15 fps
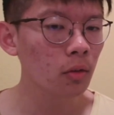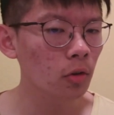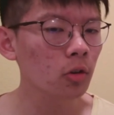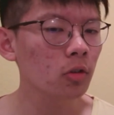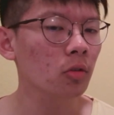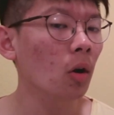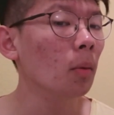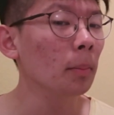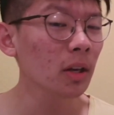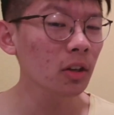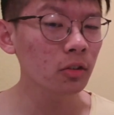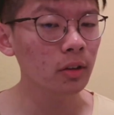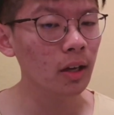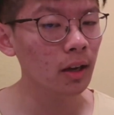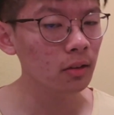first of all,
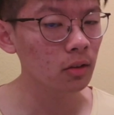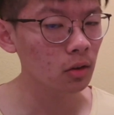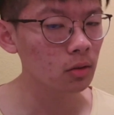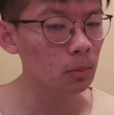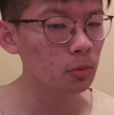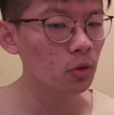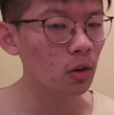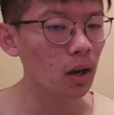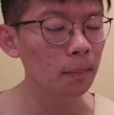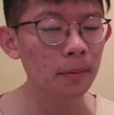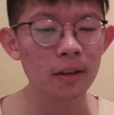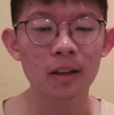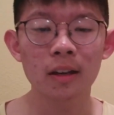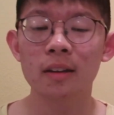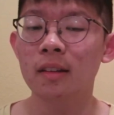make sure you guys are subscribed,
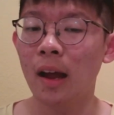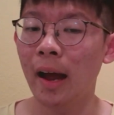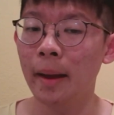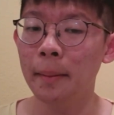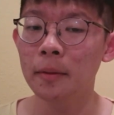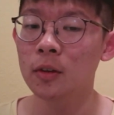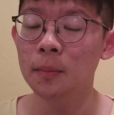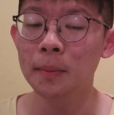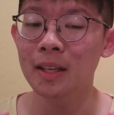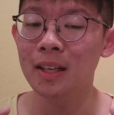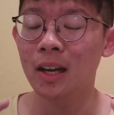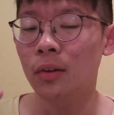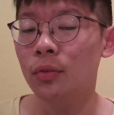because I'm going to be